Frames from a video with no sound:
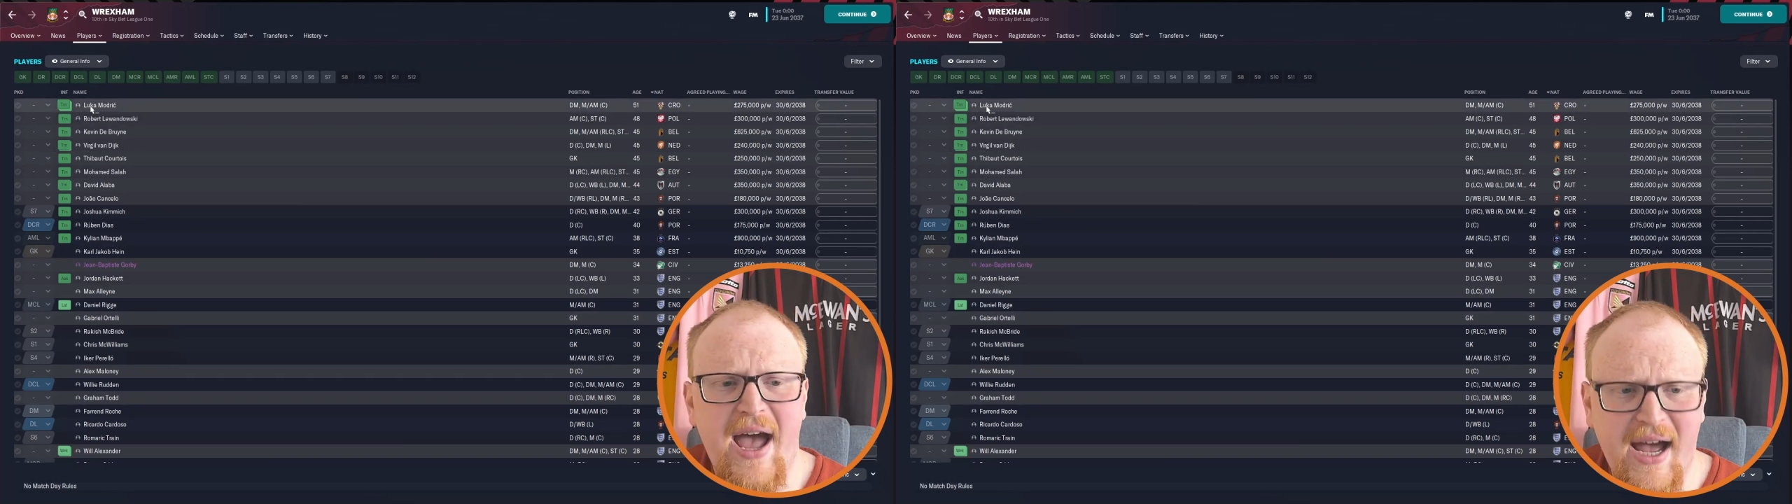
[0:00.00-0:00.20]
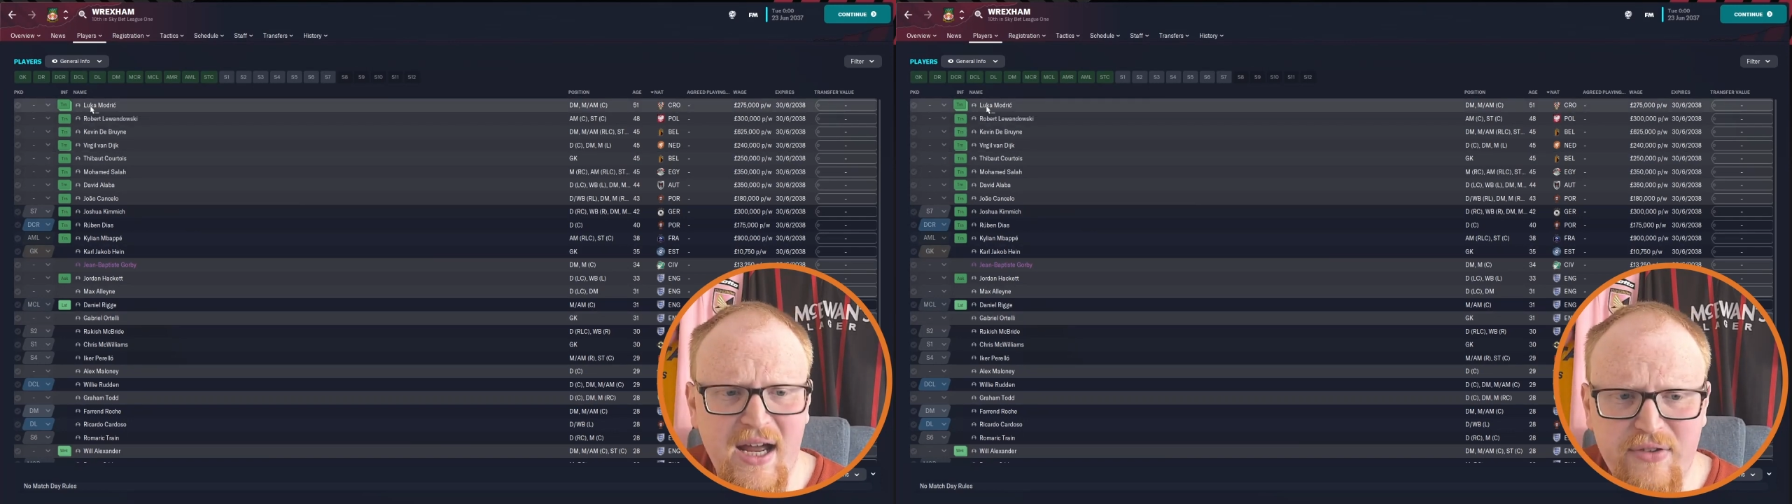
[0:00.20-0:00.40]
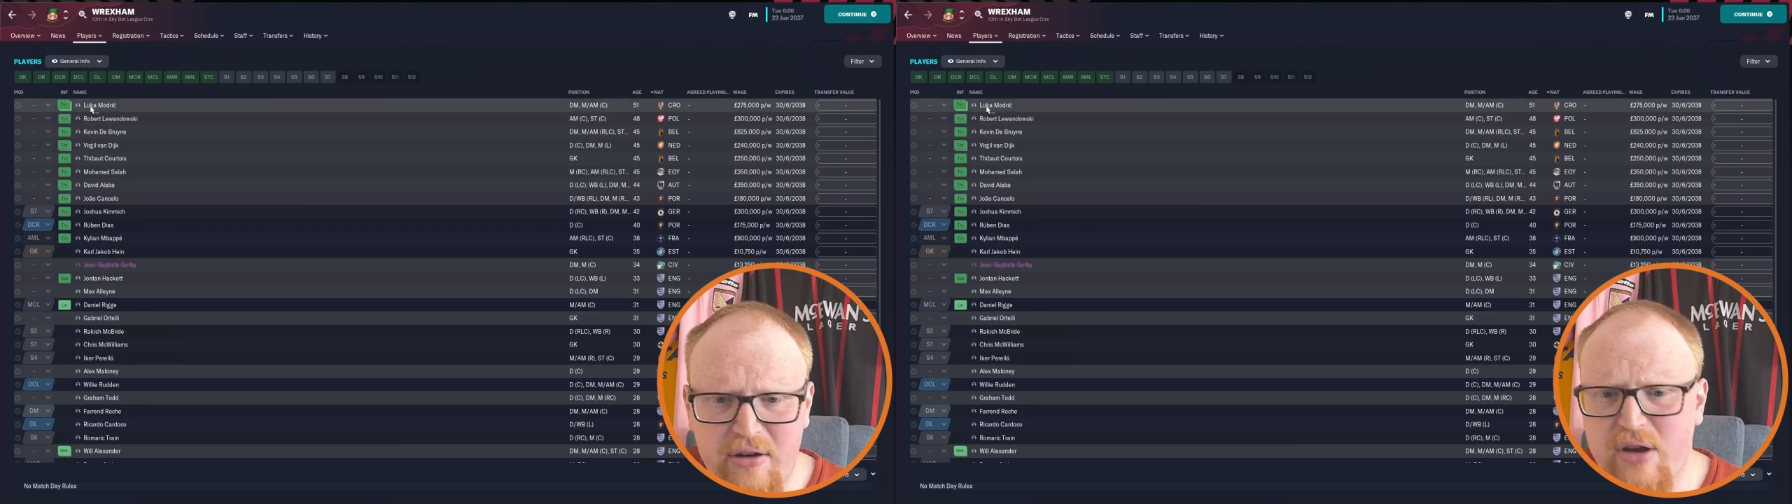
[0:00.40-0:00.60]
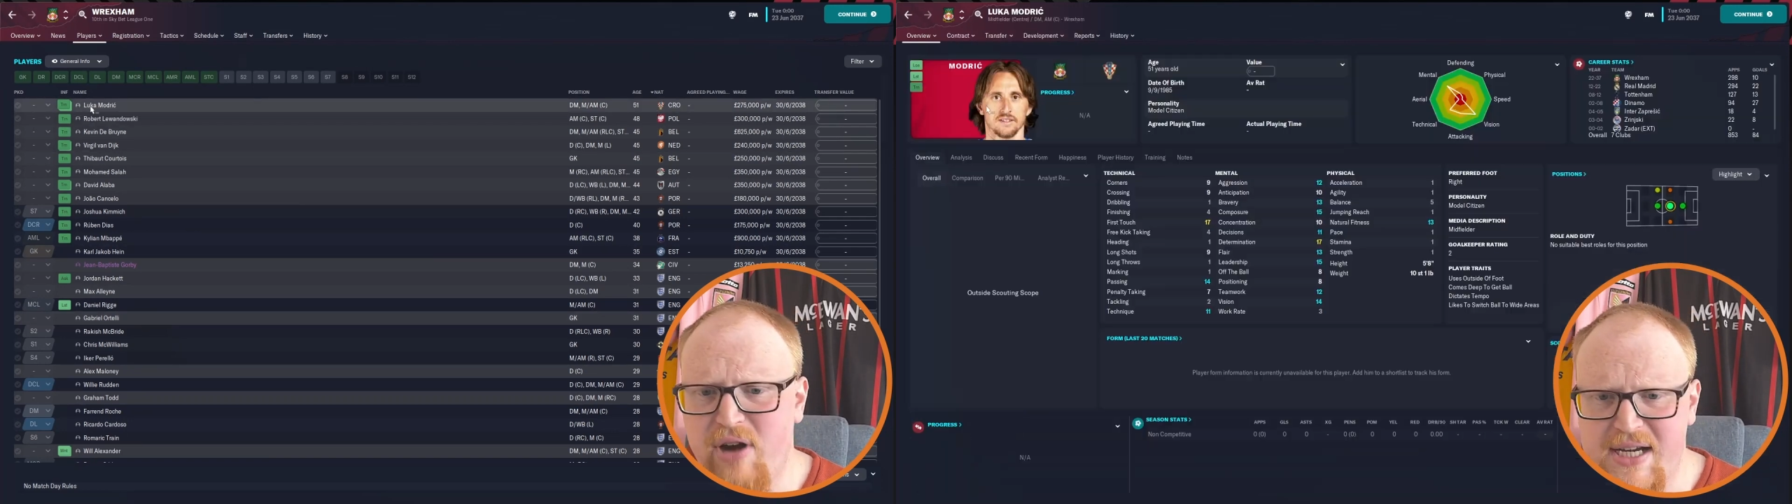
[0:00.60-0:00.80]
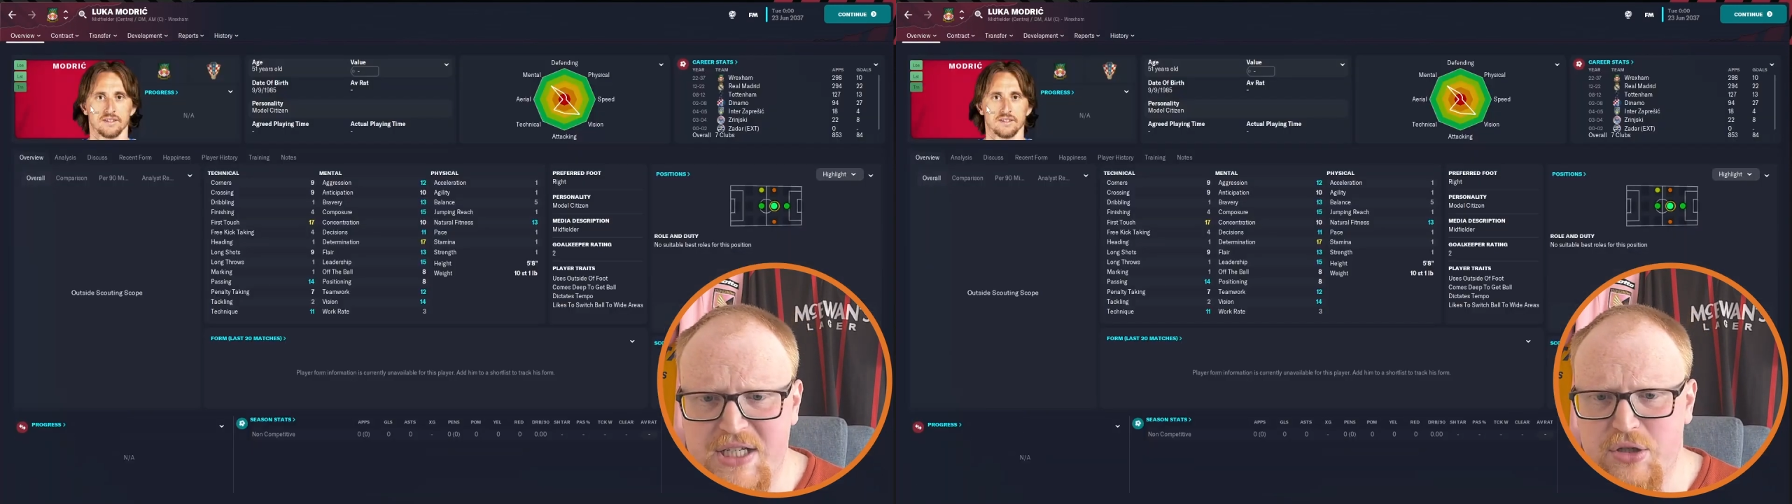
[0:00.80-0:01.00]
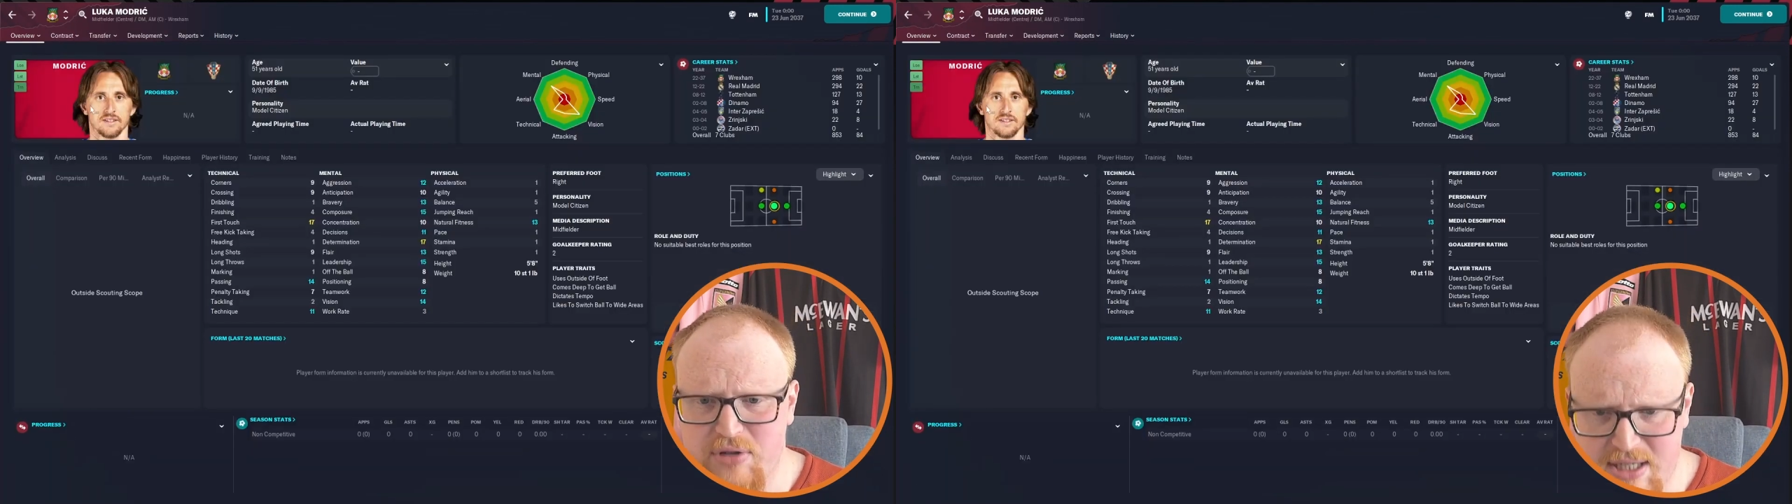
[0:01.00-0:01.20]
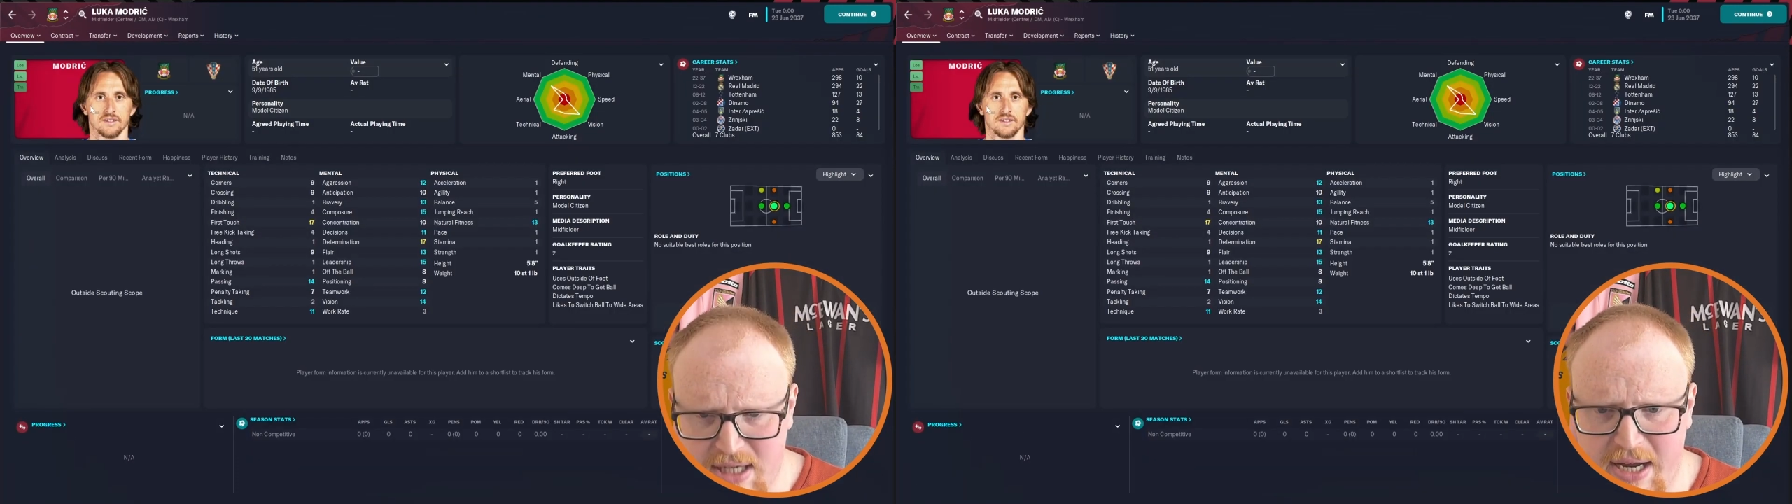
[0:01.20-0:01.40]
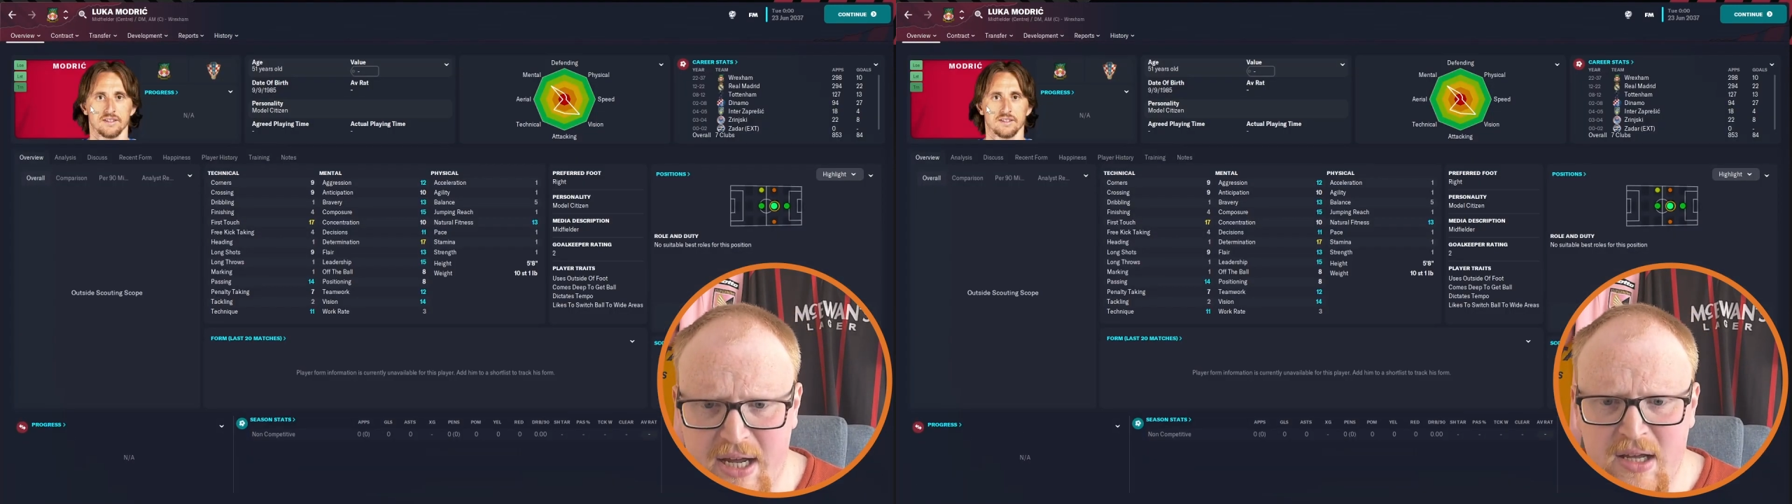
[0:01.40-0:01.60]
and very ready to
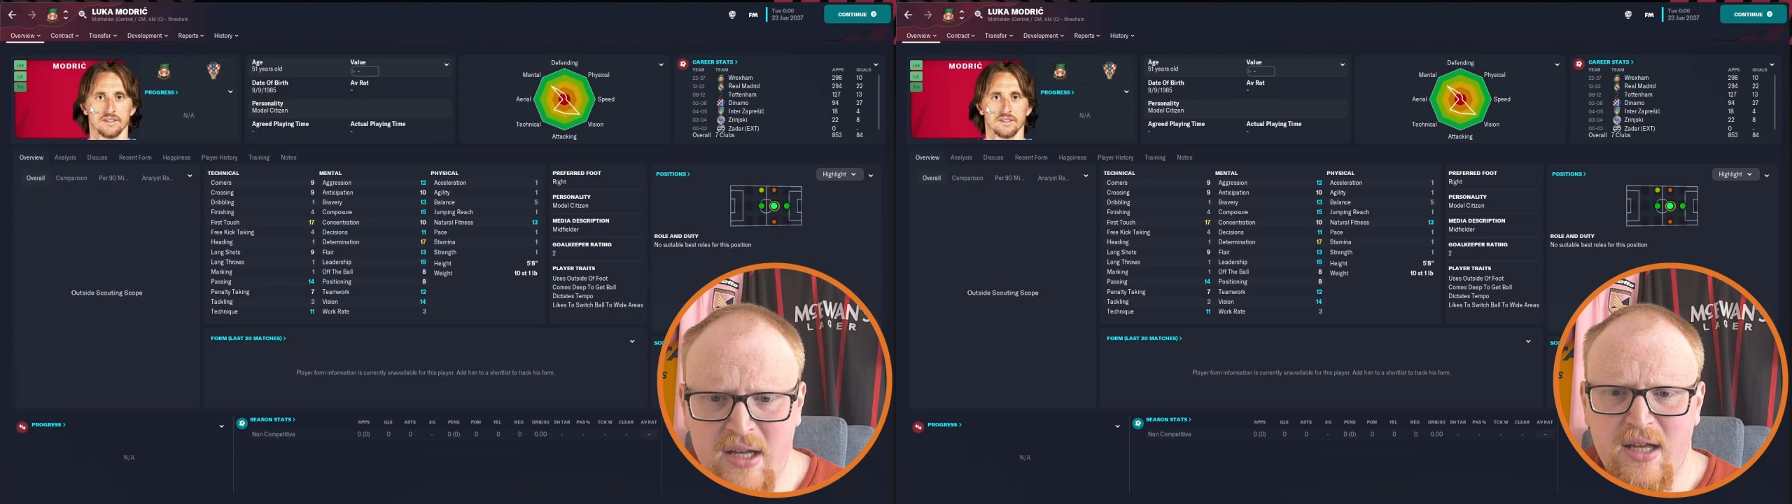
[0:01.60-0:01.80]
retire.